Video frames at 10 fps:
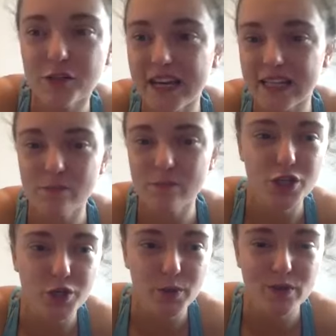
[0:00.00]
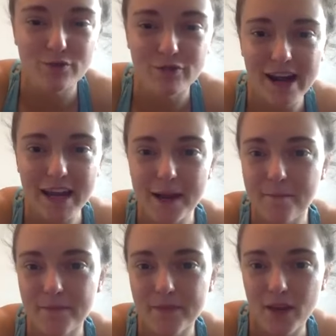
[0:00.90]
to get some tunes ready,
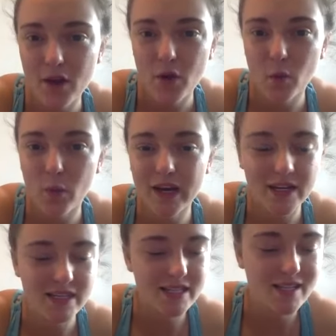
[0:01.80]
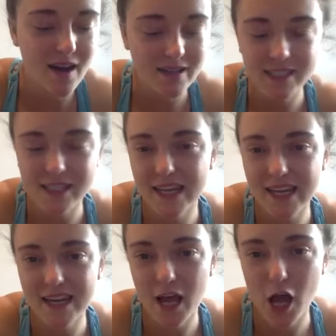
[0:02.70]
we're going to start
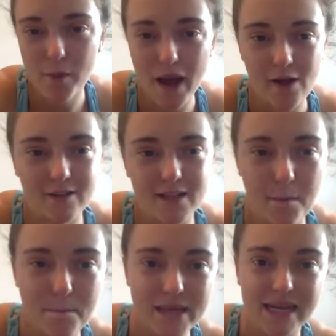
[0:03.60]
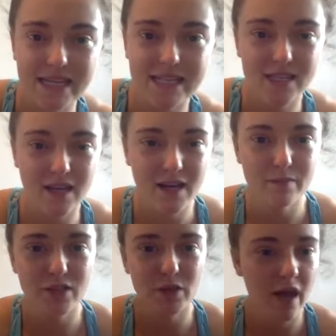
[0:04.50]
in about a minute's time.
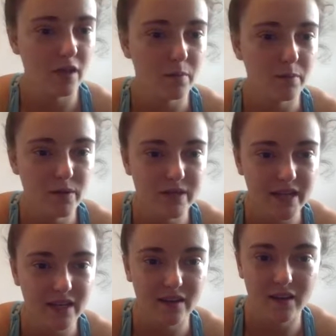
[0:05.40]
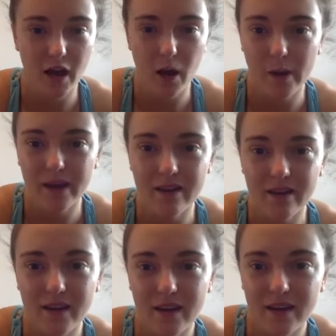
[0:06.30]
So get your music going,
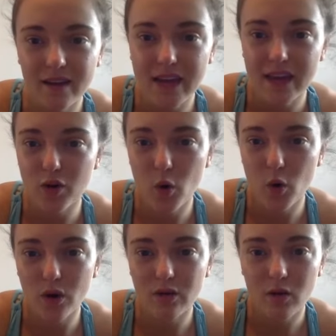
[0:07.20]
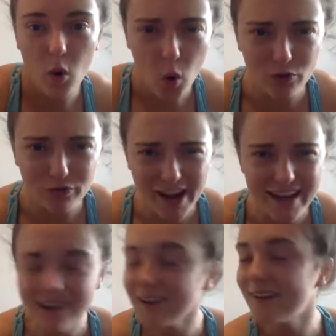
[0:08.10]
get your core
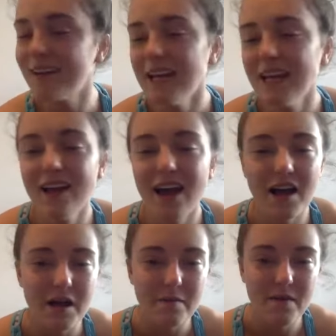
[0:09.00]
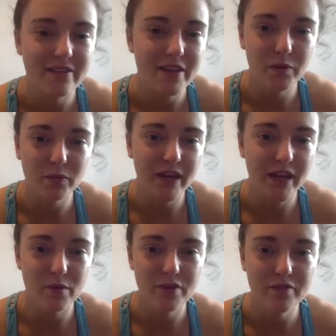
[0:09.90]
ready, um, and then we'll
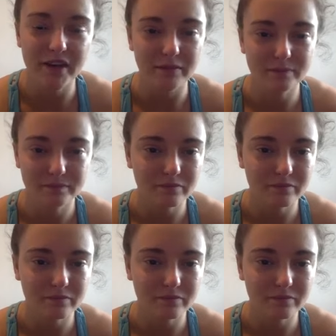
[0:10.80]
get moving.